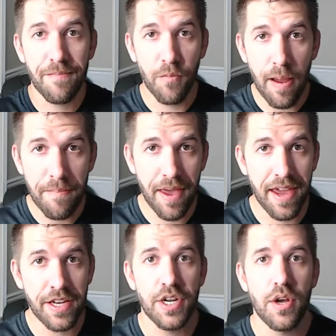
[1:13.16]
web
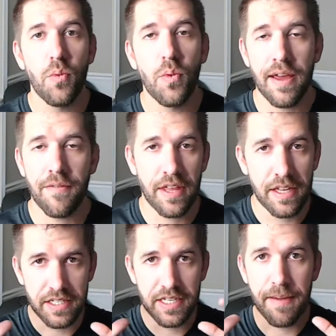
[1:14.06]
page whenever they
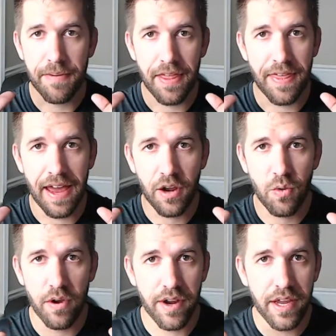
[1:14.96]
type that
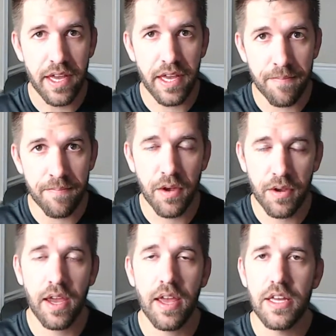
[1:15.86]
query in.
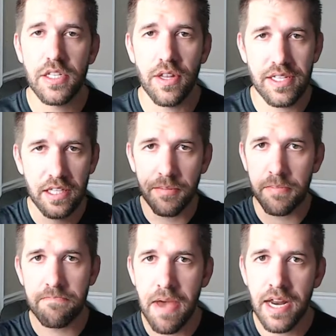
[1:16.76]
Okay, so that's a little
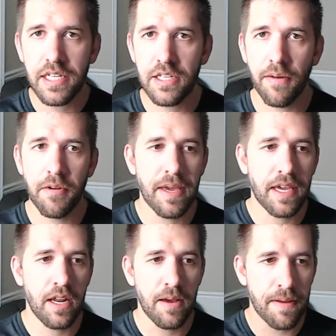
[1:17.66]
bit meta, so I'm gonna
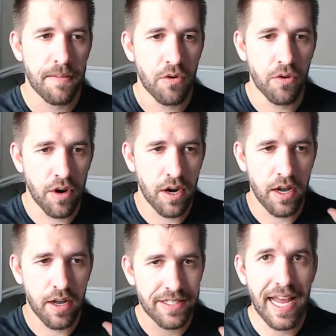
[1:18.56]
make it a bit more
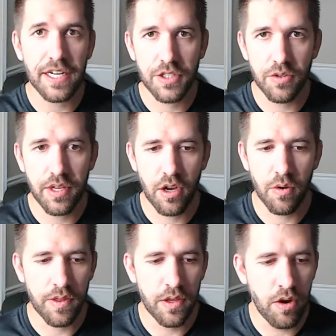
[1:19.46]
uh, tactical here
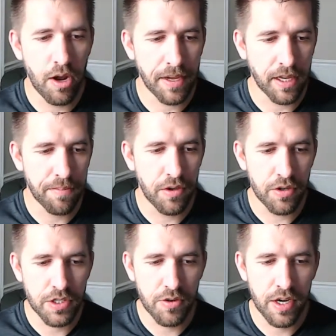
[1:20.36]
with you on my
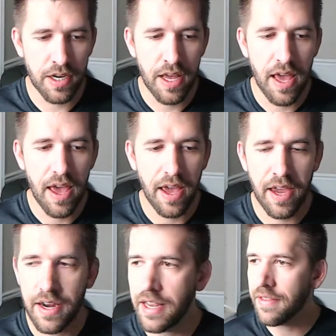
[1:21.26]
computer screen.
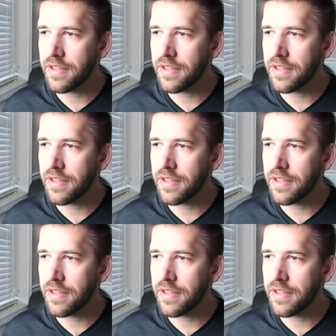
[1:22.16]
And in